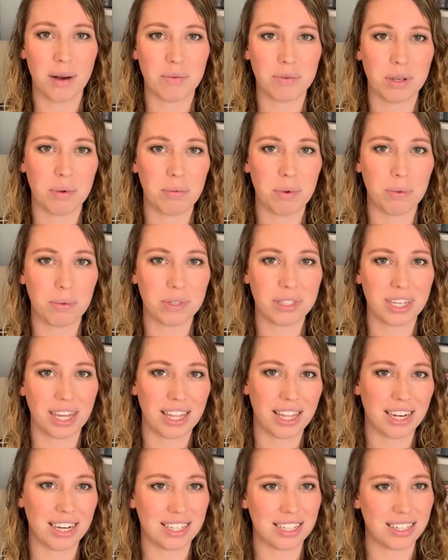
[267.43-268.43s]
Some people say
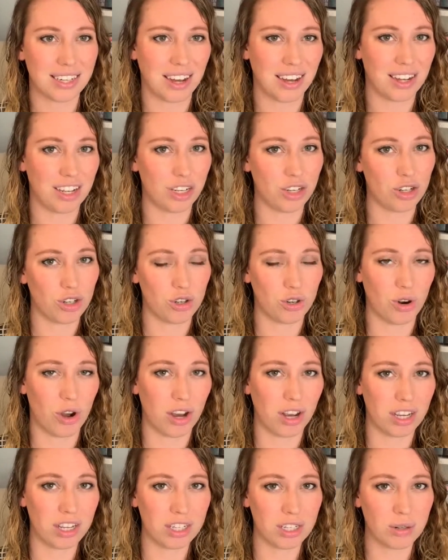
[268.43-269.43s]
that it's not his
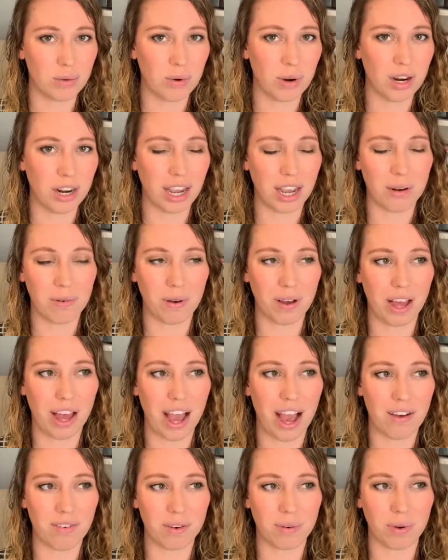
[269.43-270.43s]
strongest work, and while I
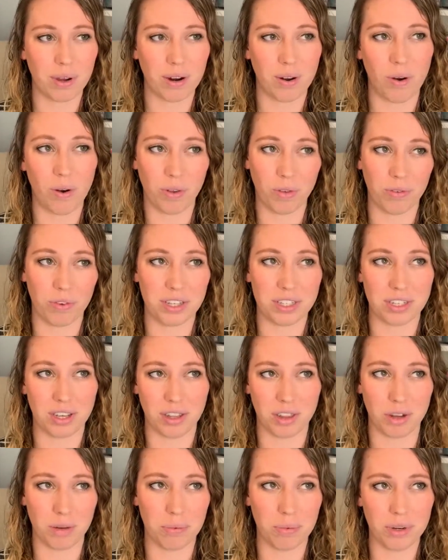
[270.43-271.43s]
haven't read all of his
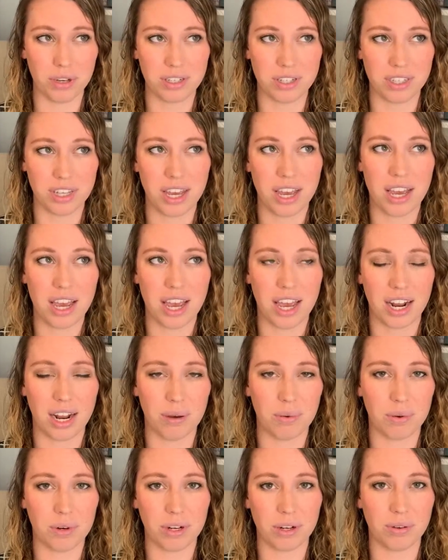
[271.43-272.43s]
other books, and
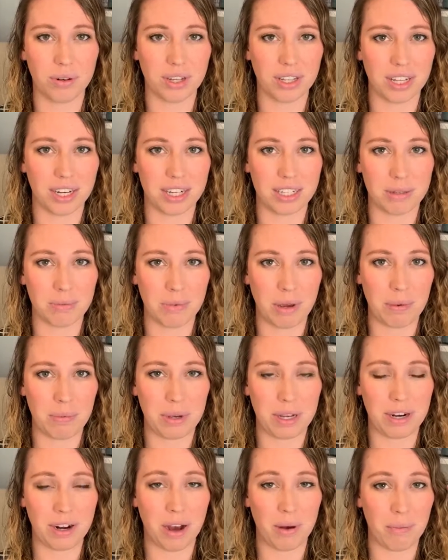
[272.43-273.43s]
I would agree that it's
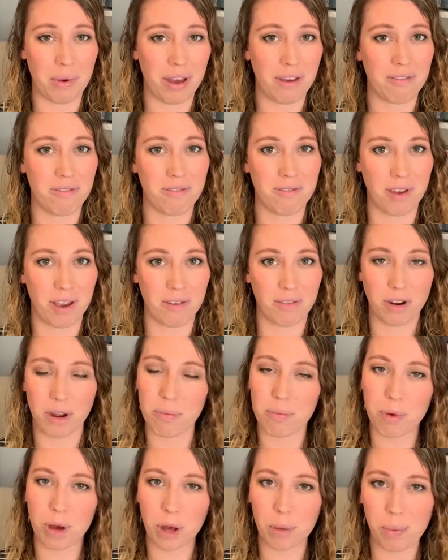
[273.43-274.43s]
maybe not my
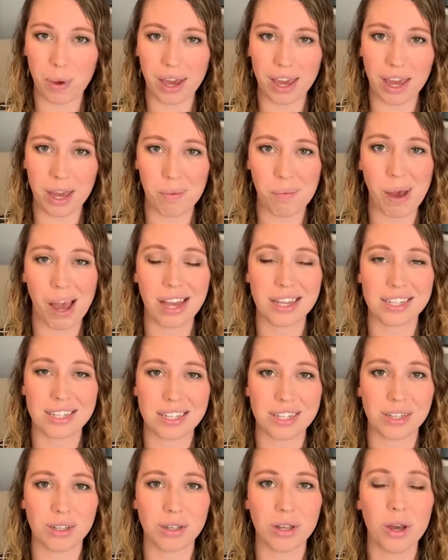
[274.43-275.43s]
favorite book by him, I
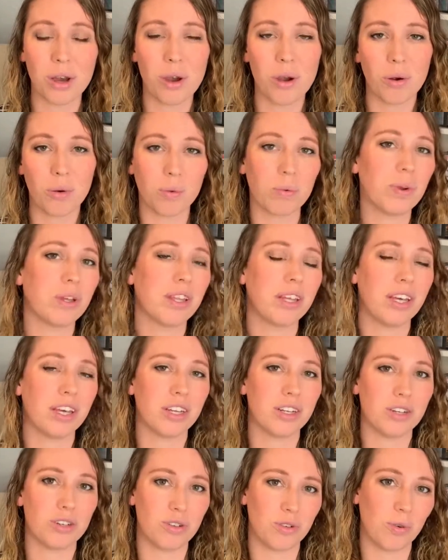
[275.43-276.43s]
still really
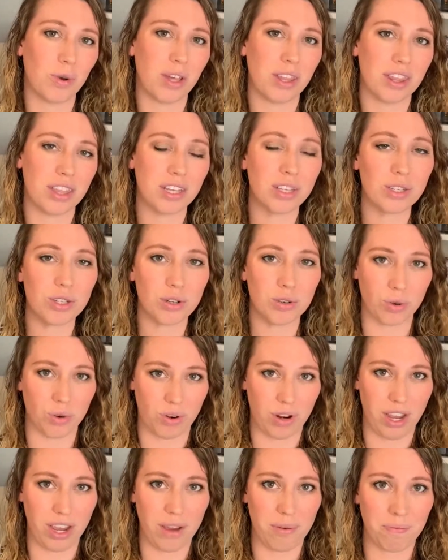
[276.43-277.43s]
enjoyed the
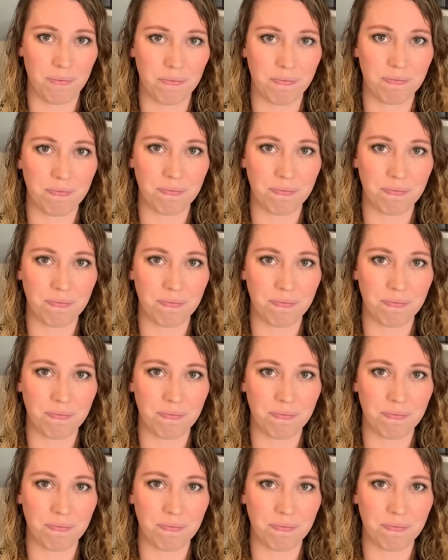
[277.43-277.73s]
story.